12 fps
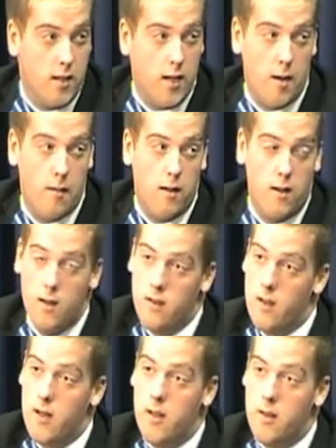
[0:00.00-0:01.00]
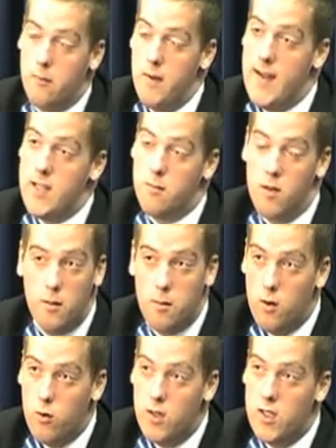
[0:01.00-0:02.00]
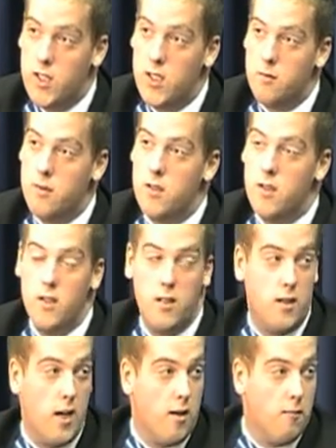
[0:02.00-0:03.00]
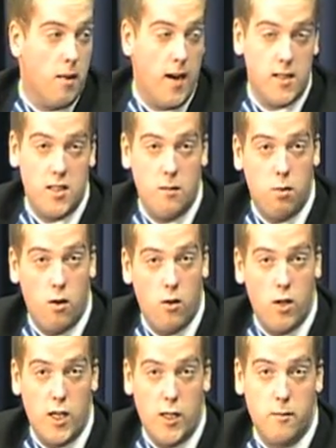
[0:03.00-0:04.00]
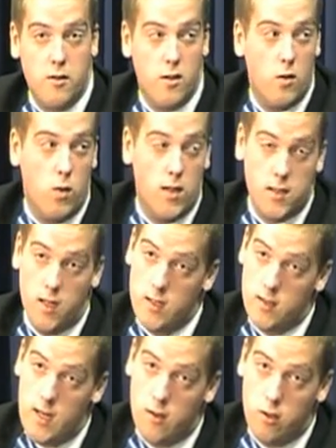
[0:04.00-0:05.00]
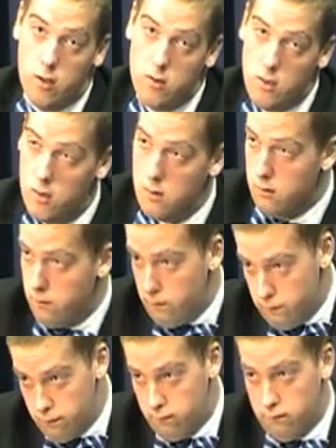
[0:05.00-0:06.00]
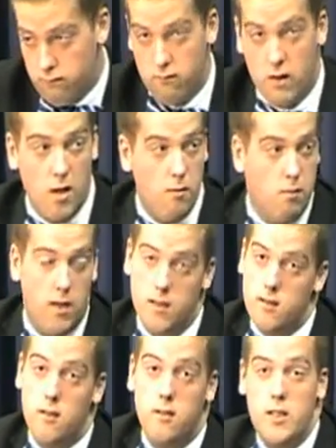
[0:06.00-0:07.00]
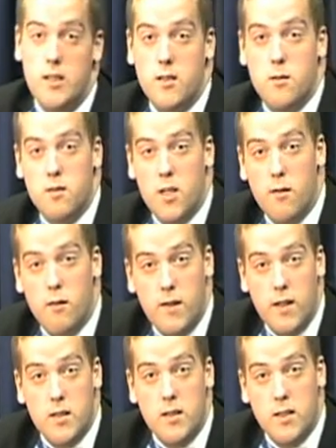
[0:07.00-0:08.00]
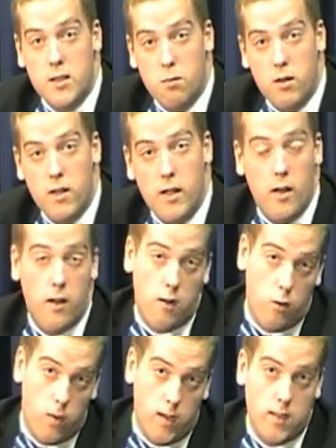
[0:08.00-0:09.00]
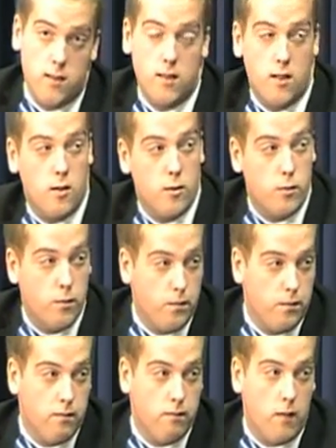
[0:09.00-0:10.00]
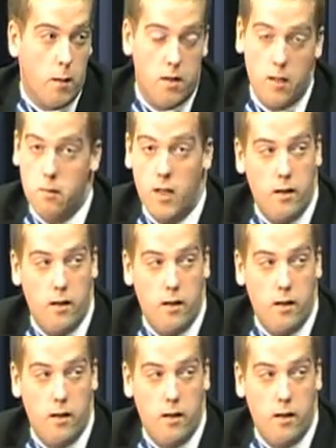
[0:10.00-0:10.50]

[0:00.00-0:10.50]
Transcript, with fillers: They got their basketball programs. You got your boxing programs. Once again, it's not Cook Soul, but it still teaches them self-defense and discipline in another way. So, I